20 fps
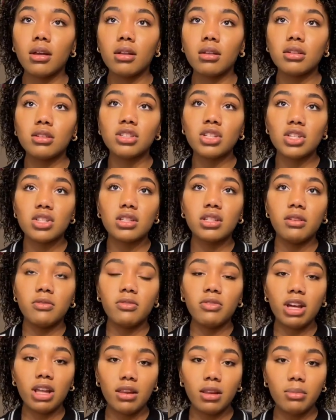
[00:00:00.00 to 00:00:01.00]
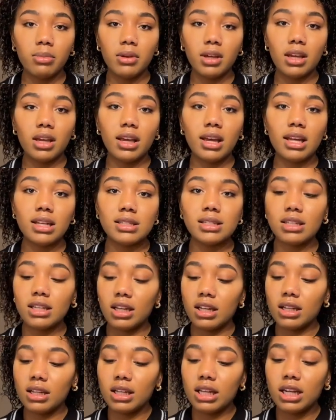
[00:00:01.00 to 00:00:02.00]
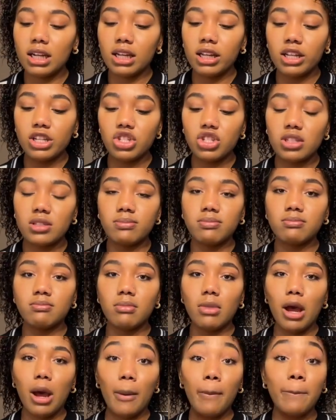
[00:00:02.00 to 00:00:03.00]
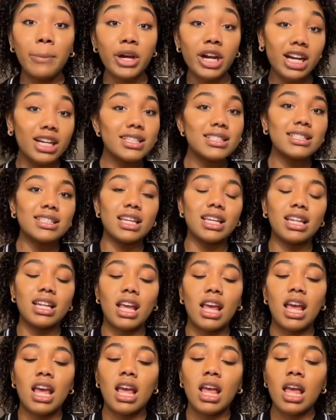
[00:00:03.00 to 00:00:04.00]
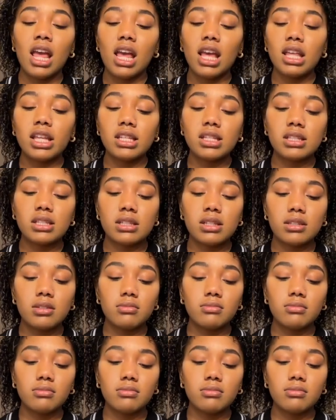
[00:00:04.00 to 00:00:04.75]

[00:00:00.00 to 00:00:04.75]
just developing as a young lady and just a person is